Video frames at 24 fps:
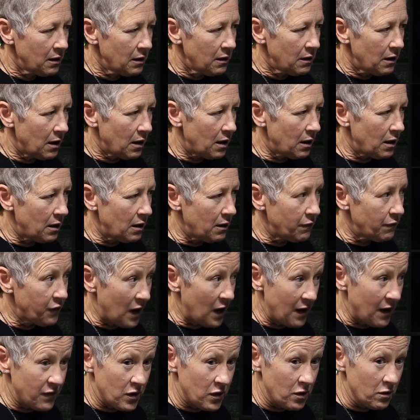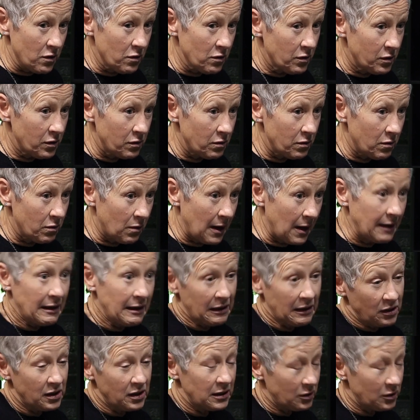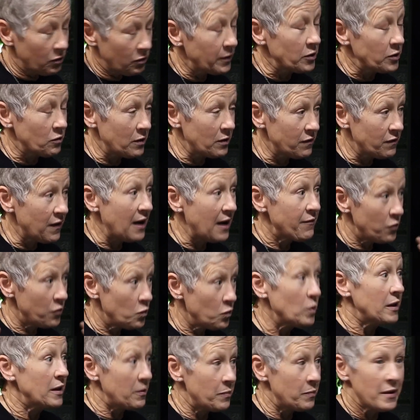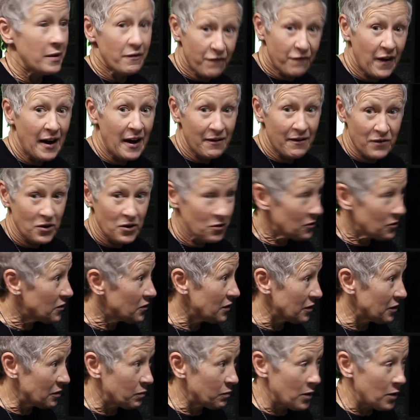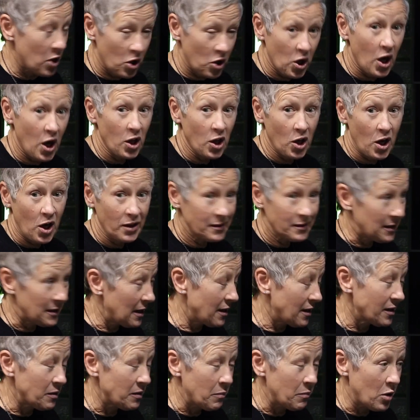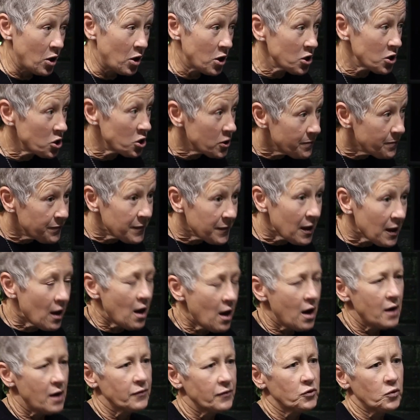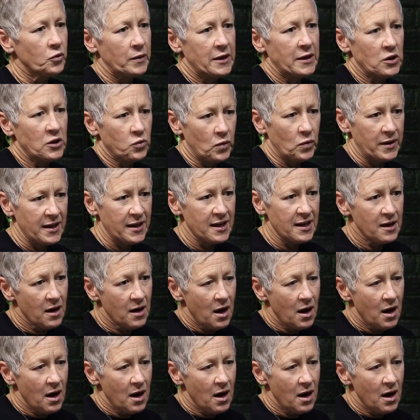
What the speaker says: 5 years, or I guess in 2025 it will have been 5 years since we all got locked down in March of 2020.